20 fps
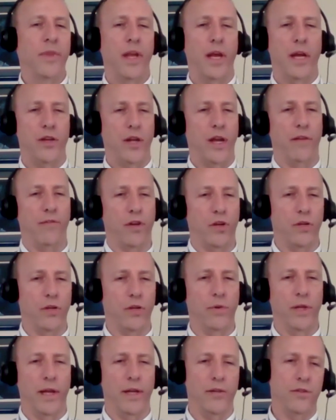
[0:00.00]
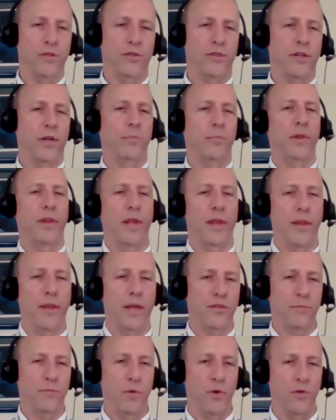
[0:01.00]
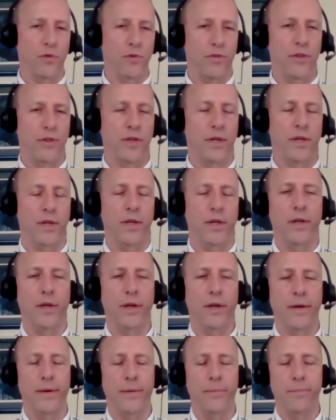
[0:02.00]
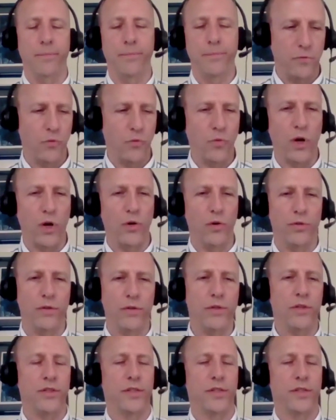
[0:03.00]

and you have a good relationship, and then they smooth the um, road to